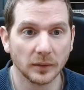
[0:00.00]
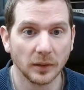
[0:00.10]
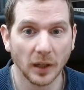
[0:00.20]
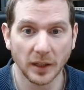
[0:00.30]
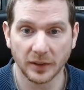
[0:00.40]

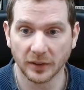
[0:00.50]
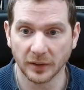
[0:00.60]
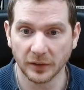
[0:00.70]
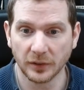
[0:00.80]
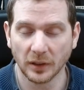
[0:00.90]
Liked it
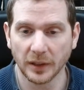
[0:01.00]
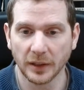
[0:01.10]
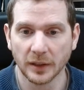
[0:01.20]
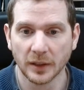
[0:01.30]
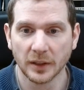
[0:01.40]

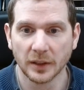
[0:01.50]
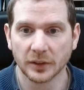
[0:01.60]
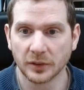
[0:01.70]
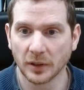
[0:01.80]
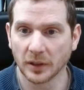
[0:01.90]
initially,
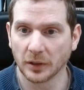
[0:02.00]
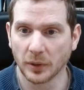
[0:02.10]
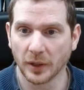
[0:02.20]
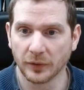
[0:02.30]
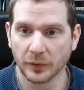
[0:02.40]
started
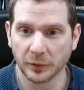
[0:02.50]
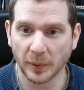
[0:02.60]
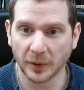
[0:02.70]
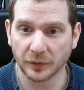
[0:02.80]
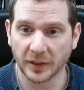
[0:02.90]
looking through the
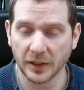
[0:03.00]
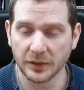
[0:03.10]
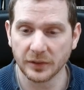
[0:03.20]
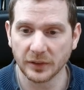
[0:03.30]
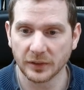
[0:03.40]

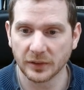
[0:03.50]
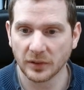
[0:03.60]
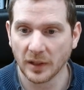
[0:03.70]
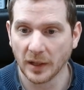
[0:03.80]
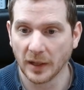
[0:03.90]
specifications,
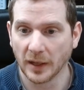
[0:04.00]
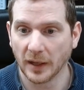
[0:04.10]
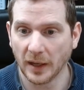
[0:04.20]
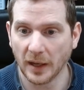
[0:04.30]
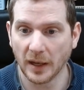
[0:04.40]

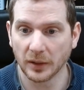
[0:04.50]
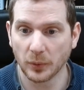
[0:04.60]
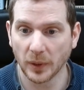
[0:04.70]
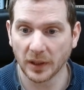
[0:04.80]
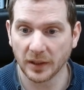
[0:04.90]

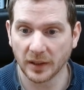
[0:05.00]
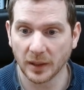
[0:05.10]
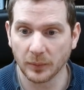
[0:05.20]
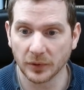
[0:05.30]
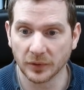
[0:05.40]
quickly
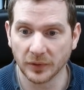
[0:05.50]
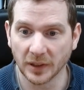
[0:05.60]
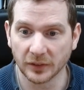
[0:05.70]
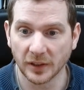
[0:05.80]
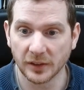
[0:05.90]
came to the
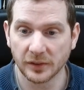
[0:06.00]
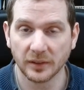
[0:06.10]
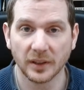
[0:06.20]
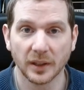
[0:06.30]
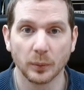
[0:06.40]

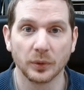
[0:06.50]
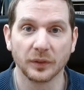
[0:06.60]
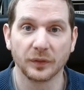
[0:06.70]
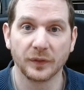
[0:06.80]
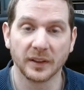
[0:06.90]
realization that it
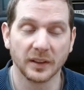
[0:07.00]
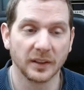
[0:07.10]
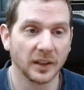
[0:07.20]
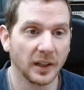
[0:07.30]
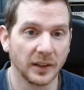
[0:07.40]
wouldn't fit
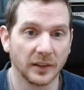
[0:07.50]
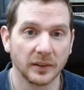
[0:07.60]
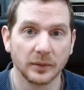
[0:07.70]
in the height